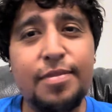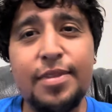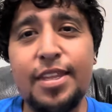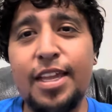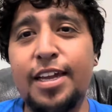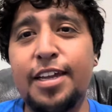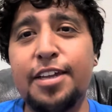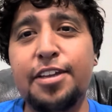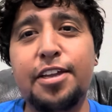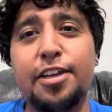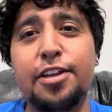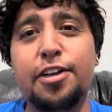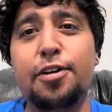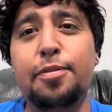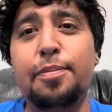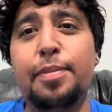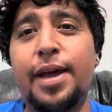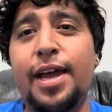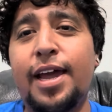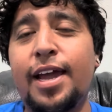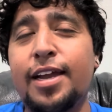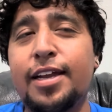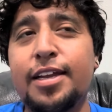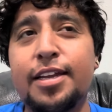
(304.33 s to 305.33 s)
You can go
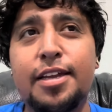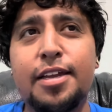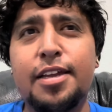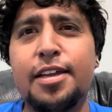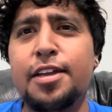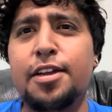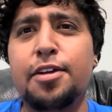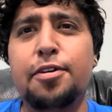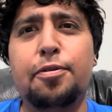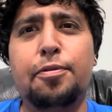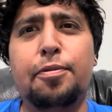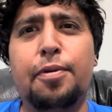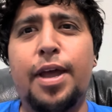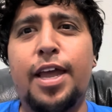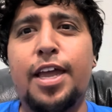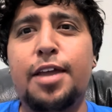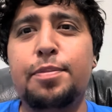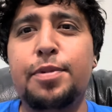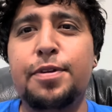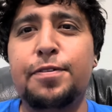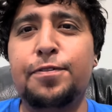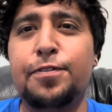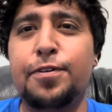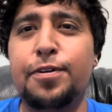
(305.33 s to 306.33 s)
back way
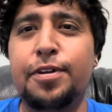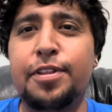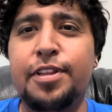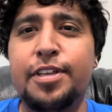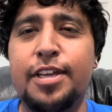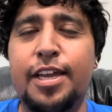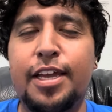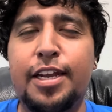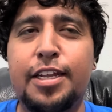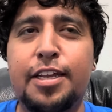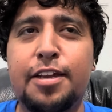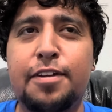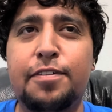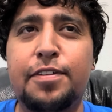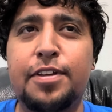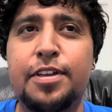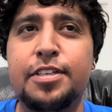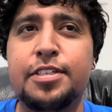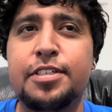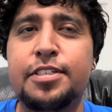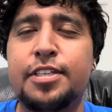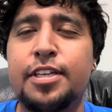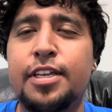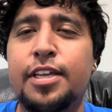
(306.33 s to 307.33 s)
before any of
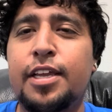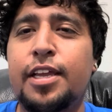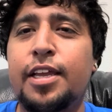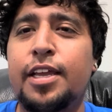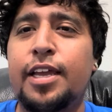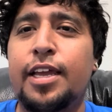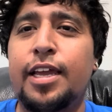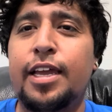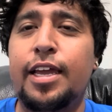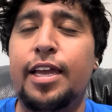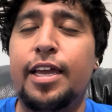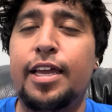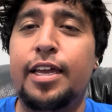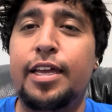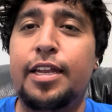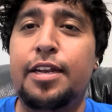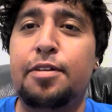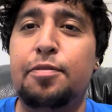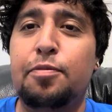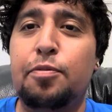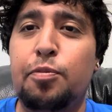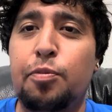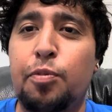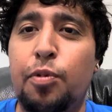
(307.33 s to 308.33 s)
this. And
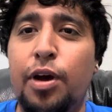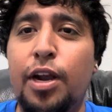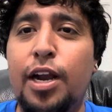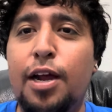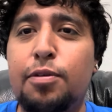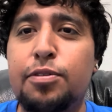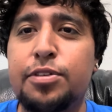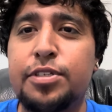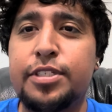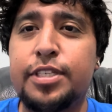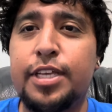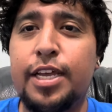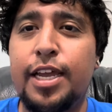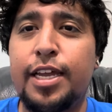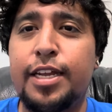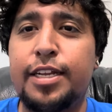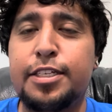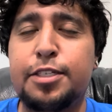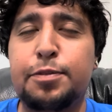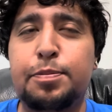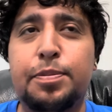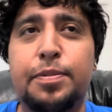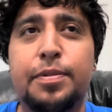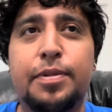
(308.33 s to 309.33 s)
what I was saying
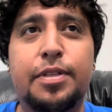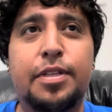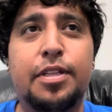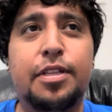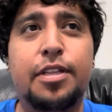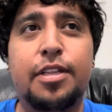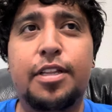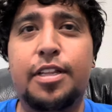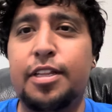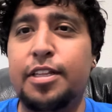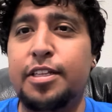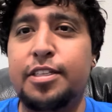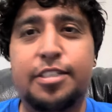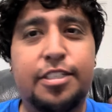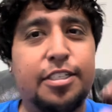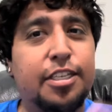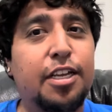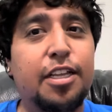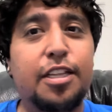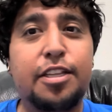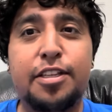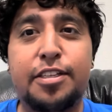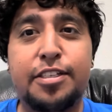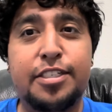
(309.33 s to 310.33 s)
is,
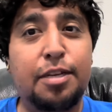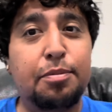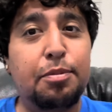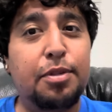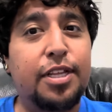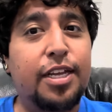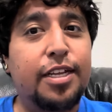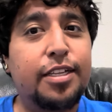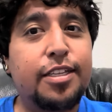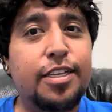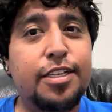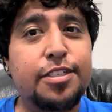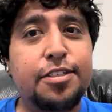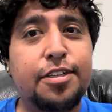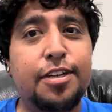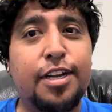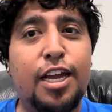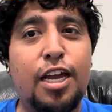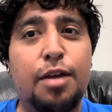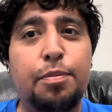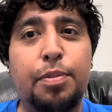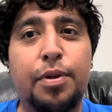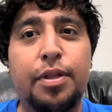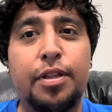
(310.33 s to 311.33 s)
something like this could
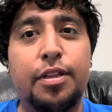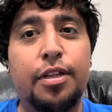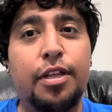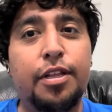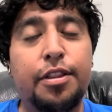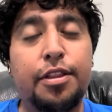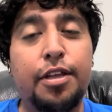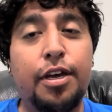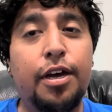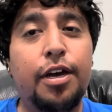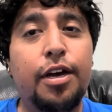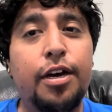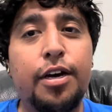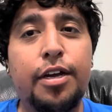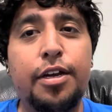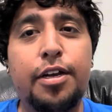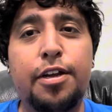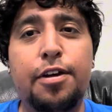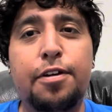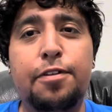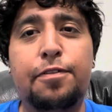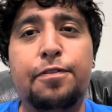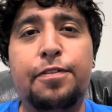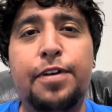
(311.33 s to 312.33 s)
happen. The
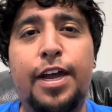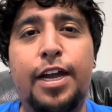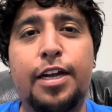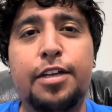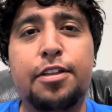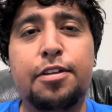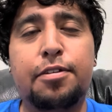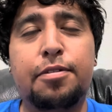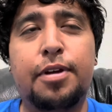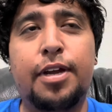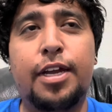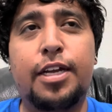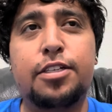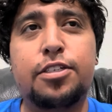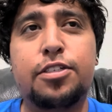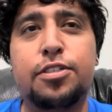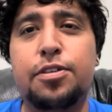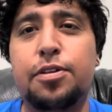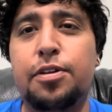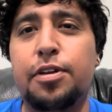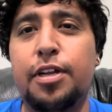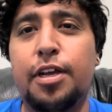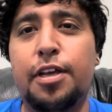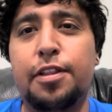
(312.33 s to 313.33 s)
unknown factor, right? So
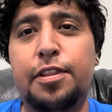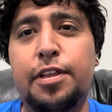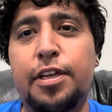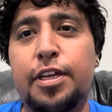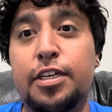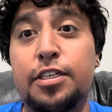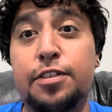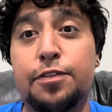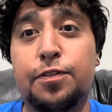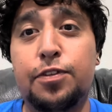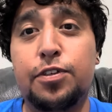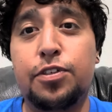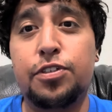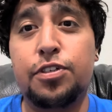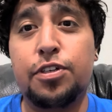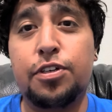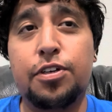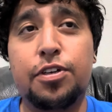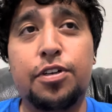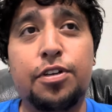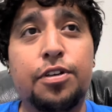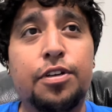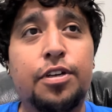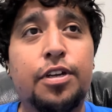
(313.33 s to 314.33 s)
nothing is for
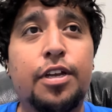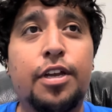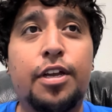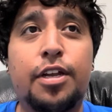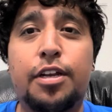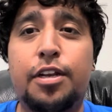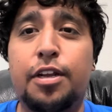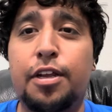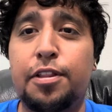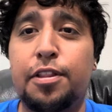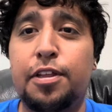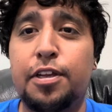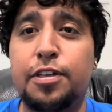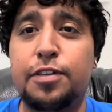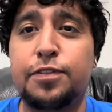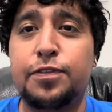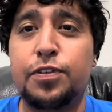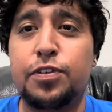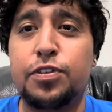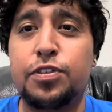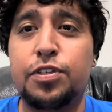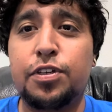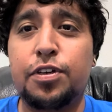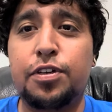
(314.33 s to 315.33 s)
sure, nothing is for
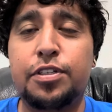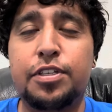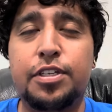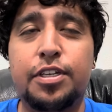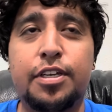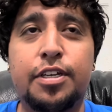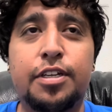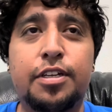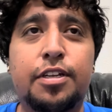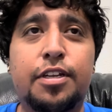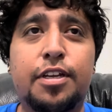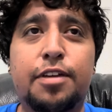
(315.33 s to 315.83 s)
certain.